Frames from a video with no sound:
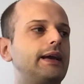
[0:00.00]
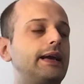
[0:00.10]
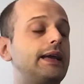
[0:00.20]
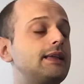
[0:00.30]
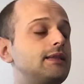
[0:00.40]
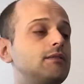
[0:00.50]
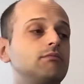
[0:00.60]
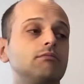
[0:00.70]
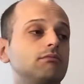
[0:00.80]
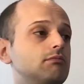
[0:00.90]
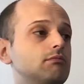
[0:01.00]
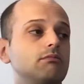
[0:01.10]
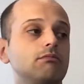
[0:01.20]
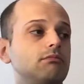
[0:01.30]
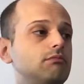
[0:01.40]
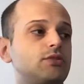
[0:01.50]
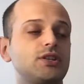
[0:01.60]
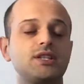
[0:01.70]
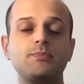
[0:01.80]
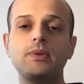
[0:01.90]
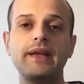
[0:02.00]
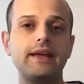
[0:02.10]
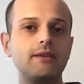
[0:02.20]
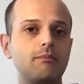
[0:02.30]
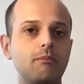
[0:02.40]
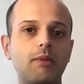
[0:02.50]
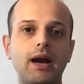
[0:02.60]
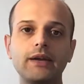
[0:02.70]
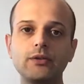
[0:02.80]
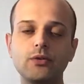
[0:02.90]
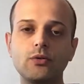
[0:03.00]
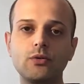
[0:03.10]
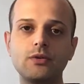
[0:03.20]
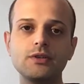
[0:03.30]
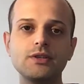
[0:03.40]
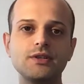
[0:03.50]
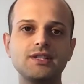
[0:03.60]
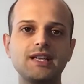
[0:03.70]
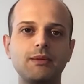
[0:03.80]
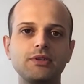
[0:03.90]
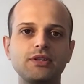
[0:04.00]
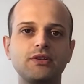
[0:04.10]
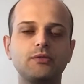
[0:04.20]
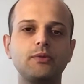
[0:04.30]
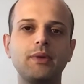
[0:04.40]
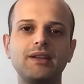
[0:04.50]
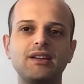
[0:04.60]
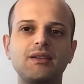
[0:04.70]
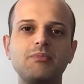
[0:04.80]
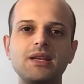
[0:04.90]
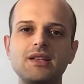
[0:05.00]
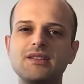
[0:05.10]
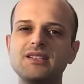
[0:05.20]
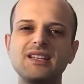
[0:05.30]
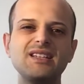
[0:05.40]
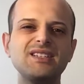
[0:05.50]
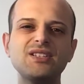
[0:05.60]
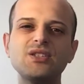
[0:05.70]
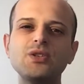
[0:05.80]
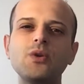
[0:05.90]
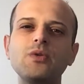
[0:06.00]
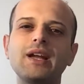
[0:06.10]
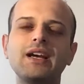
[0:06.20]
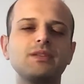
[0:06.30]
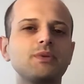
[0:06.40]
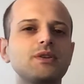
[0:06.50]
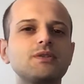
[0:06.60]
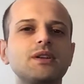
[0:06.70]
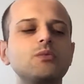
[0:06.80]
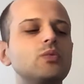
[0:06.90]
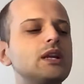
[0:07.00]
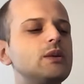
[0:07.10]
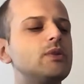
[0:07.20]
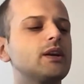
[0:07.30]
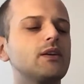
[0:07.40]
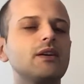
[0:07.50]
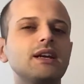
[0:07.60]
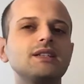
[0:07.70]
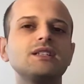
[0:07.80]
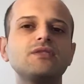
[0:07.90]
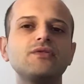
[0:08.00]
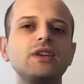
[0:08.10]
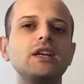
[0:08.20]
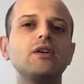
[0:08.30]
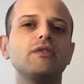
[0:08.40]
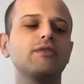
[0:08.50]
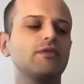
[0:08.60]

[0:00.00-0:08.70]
in just playing minor chords, establishing the chromatic medians, and it's so nice because you can really recognize this feeling of